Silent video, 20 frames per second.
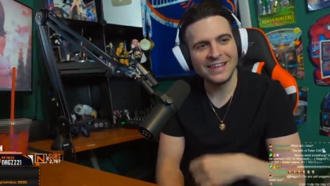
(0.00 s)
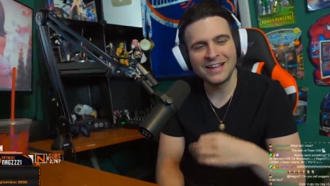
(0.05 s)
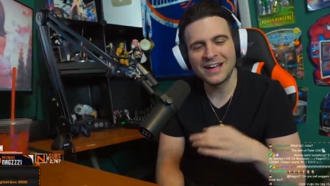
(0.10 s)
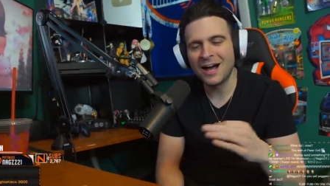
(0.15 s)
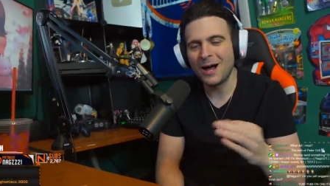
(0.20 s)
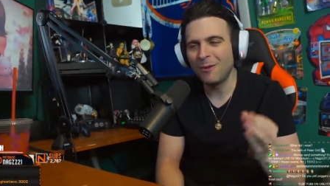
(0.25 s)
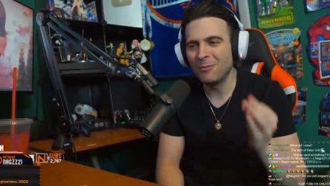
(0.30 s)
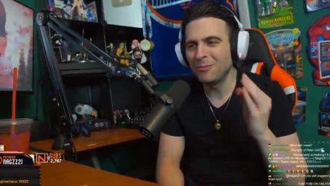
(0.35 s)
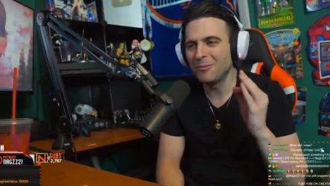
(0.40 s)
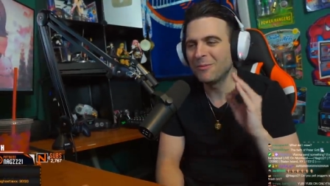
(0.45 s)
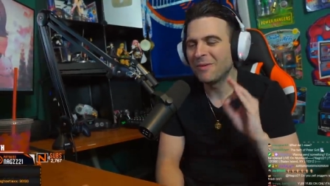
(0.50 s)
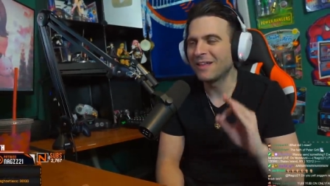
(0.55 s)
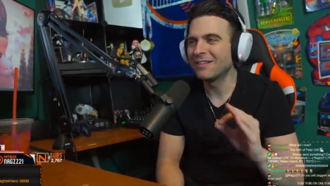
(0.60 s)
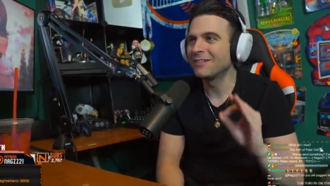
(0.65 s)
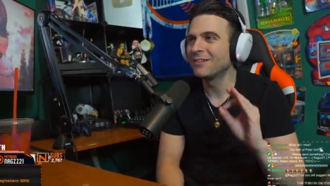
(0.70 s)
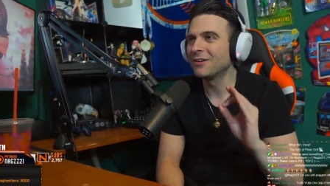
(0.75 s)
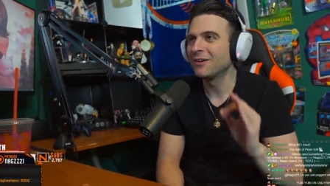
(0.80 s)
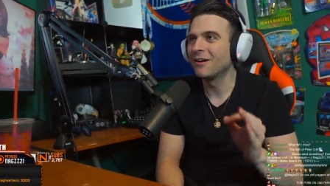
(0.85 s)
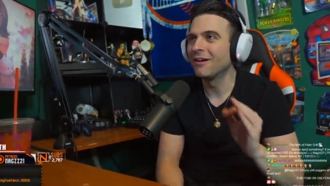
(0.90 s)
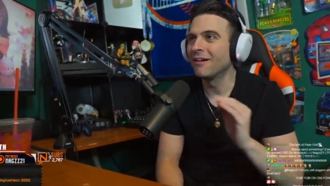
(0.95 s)

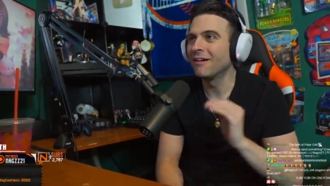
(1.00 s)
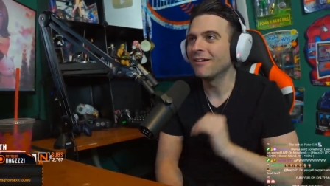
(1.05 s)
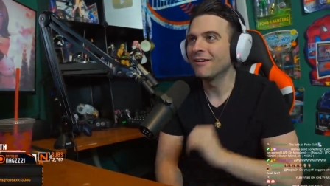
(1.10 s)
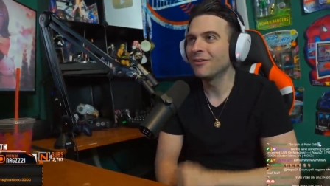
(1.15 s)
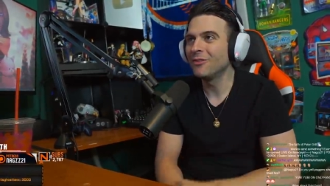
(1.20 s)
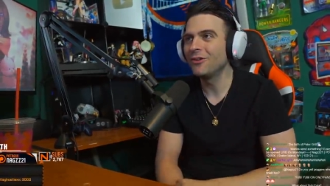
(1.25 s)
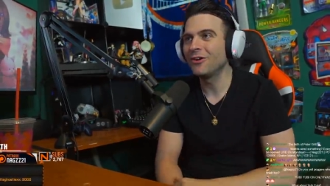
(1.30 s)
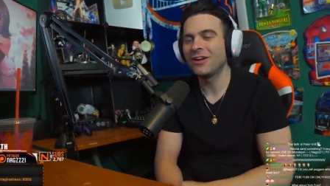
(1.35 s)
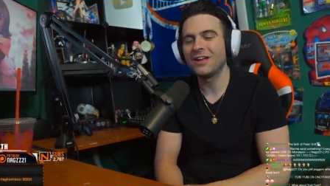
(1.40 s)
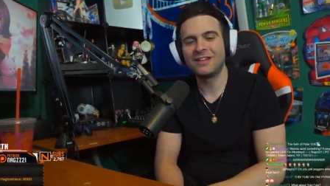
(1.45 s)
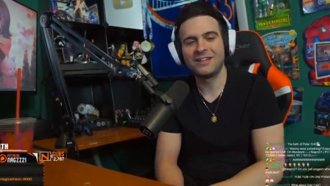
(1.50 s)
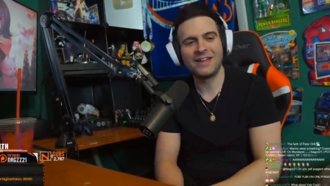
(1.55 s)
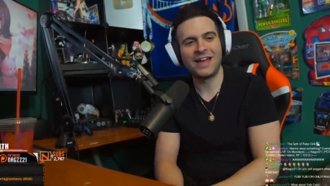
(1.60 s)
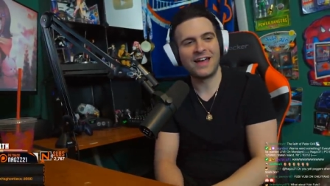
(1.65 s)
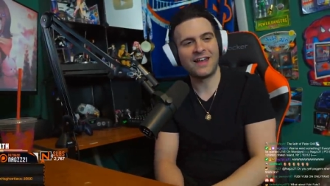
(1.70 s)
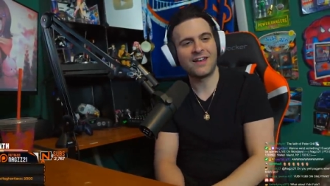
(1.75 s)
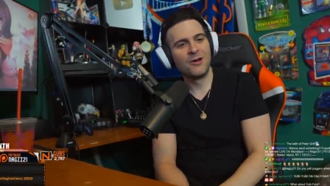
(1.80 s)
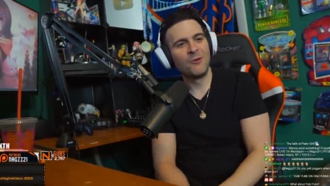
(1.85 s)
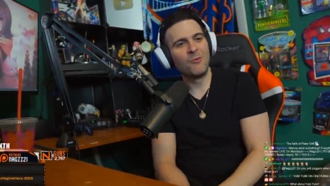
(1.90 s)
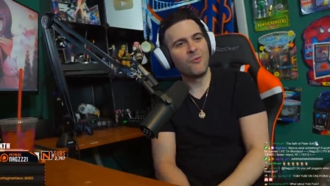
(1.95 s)
complimented her. Look at
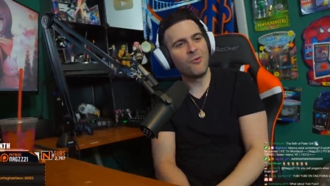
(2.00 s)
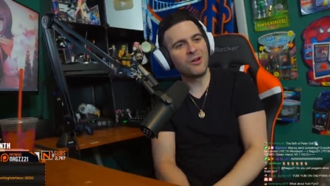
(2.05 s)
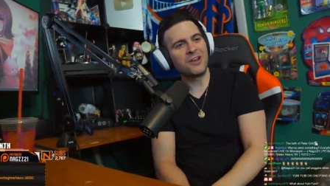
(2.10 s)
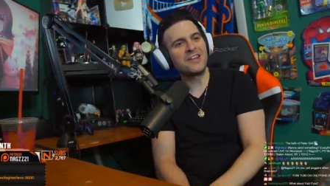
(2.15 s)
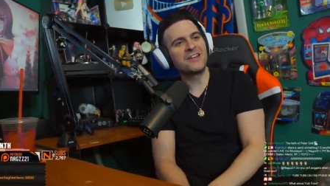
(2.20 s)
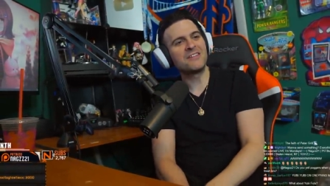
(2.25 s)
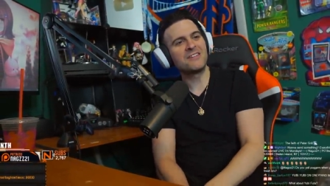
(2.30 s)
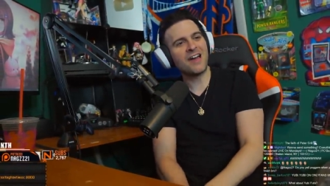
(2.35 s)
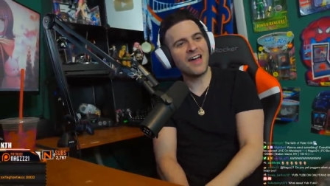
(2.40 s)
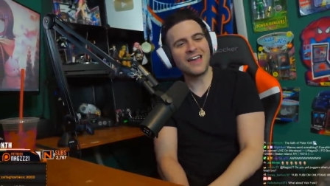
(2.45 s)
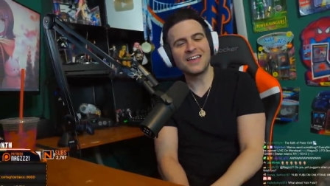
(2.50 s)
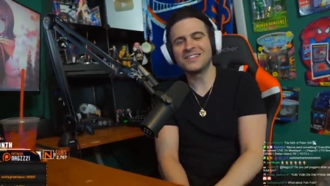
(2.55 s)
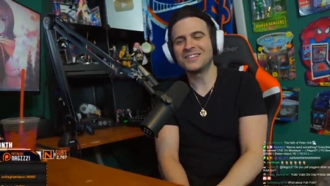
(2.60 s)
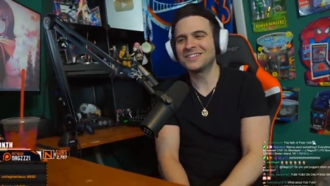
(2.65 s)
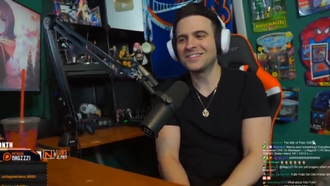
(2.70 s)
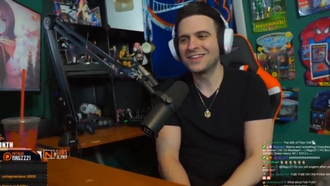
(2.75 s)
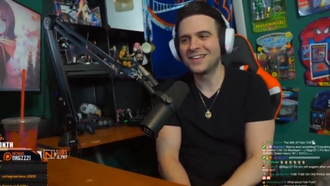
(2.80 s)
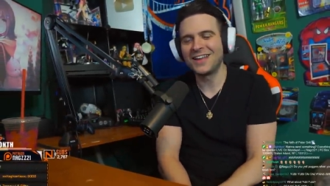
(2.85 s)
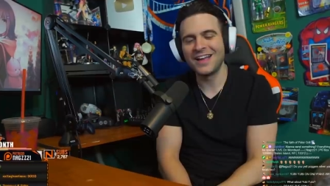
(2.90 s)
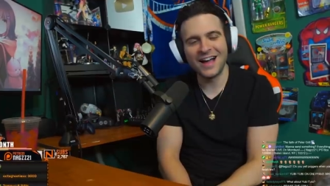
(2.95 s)
that. What a
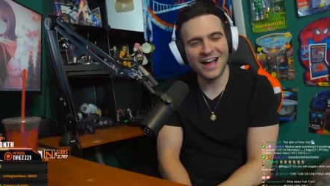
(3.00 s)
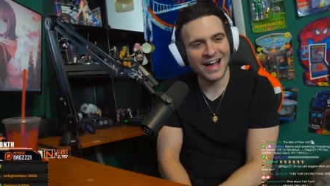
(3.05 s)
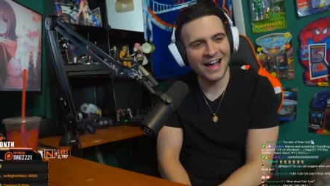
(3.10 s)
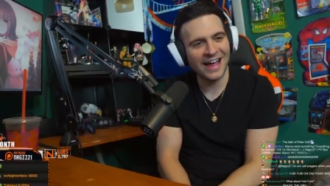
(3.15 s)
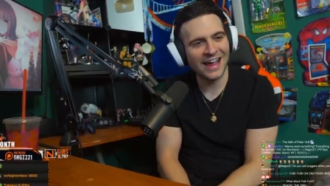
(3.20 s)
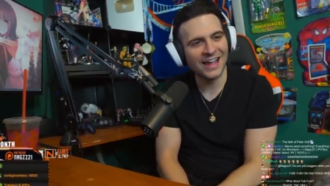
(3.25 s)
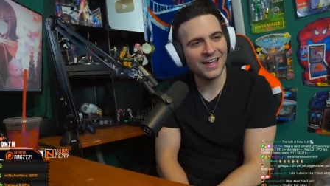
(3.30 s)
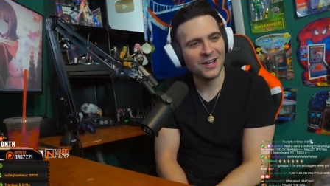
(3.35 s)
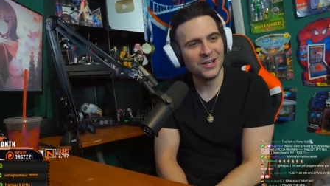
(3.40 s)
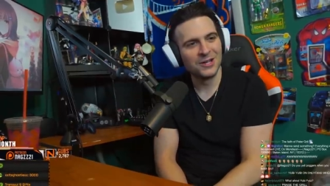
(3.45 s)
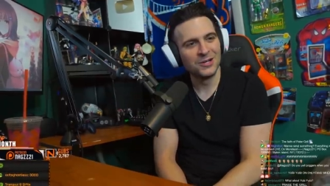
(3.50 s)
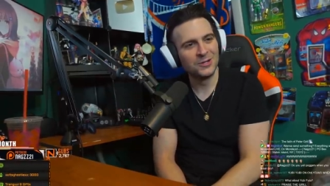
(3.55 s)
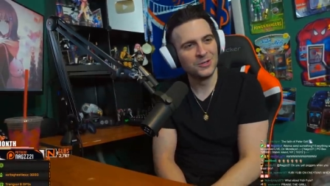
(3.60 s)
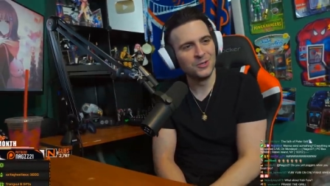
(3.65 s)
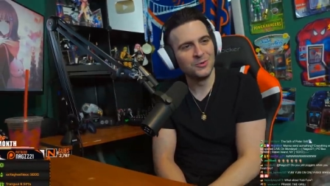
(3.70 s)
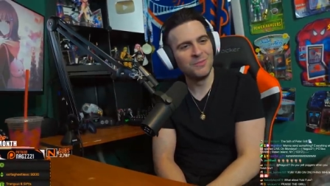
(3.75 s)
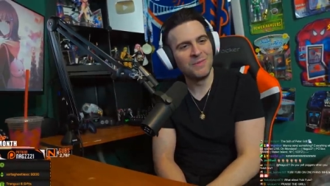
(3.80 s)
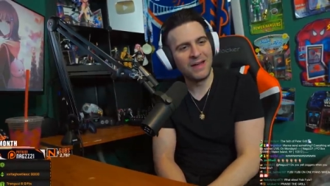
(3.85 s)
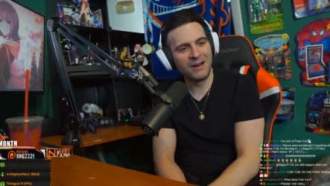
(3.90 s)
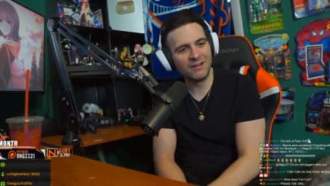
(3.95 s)
nice guy
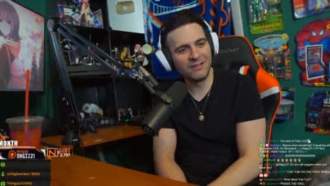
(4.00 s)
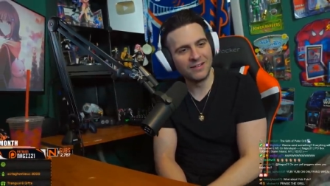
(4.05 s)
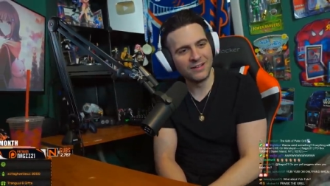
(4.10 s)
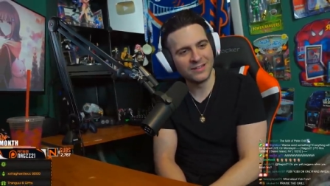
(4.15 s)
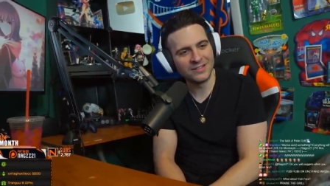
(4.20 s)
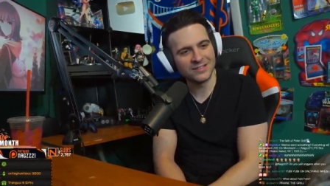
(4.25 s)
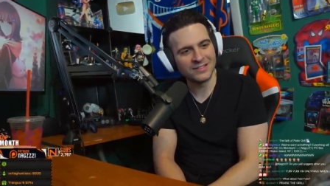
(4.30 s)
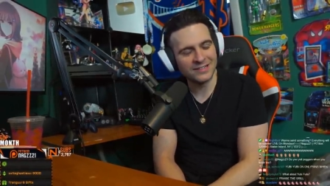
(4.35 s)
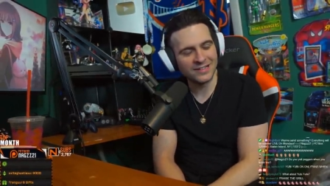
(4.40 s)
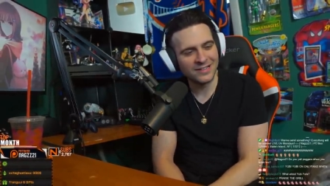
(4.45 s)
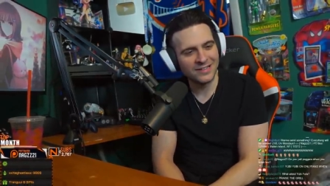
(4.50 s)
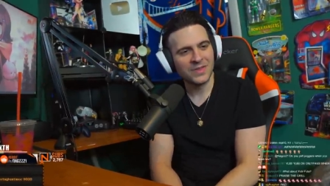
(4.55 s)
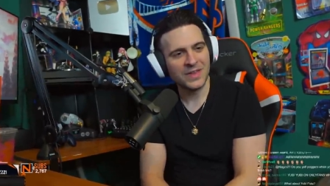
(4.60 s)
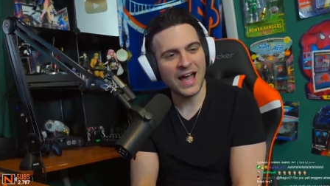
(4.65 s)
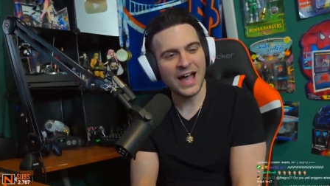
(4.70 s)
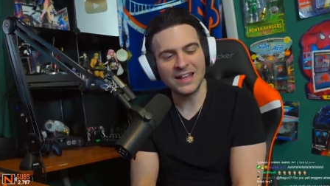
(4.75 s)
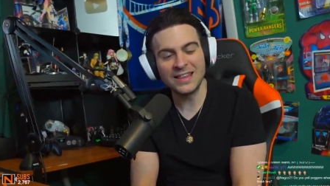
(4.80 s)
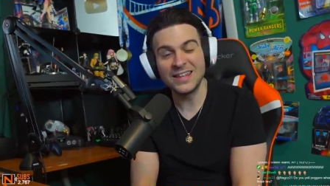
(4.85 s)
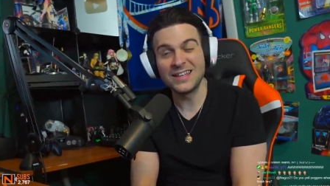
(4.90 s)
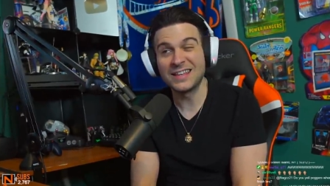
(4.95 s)
New Metal is.
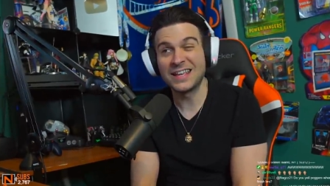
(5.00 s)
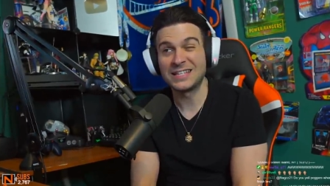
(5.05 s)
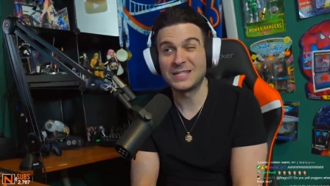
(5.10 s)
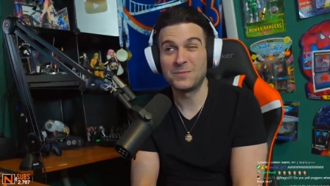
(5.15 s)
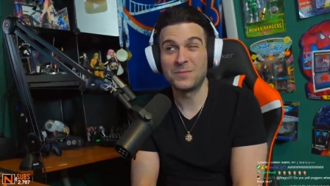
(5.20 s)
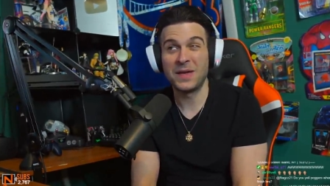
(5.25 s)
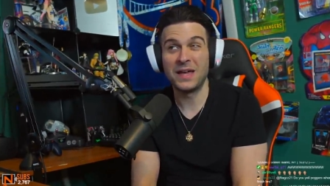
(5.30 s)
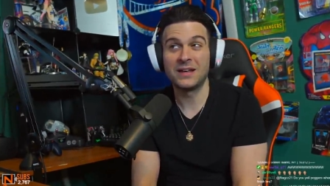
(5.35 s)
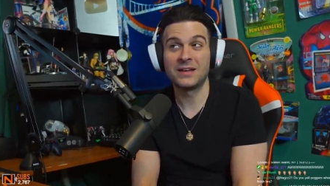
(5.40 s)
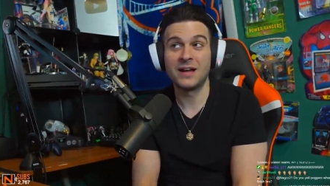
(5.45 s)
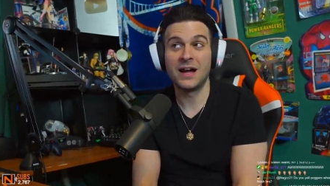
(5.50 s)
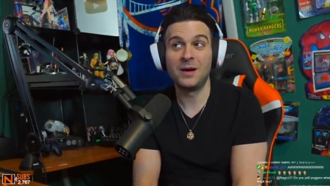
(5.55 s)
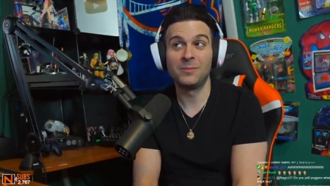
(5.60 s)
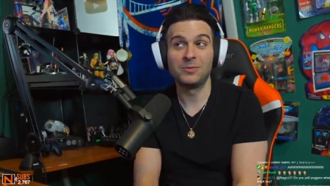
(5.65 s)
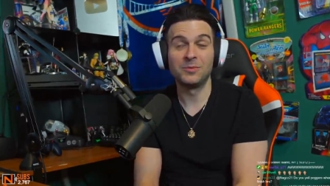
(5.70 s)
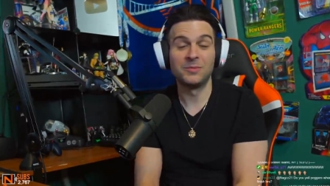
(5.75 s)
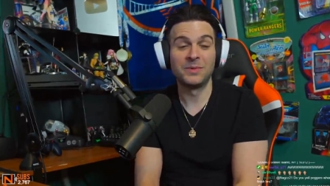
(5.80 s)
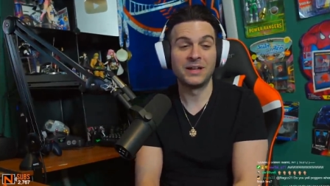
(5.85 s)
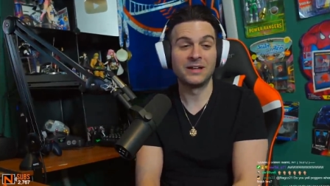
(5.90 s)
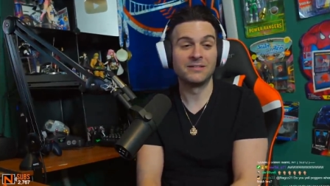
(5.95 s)
I think that's a paid
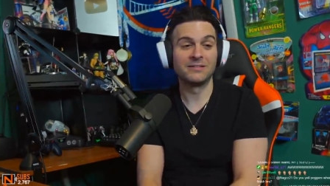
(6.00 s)
compliment.